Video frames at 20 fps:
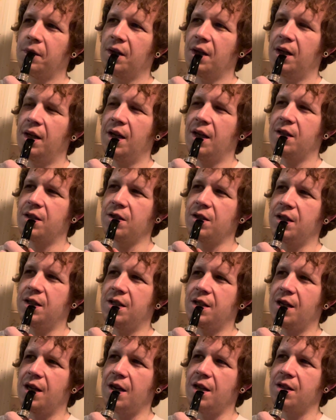It actually
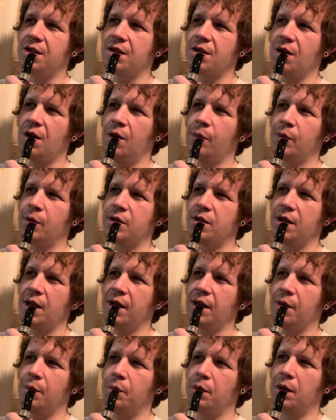tastes almost
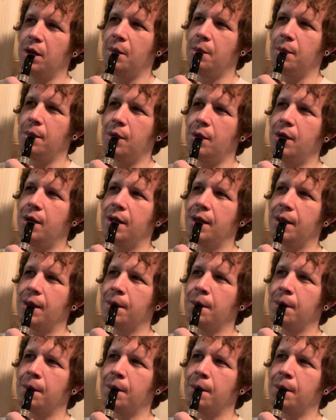like a plum pudding.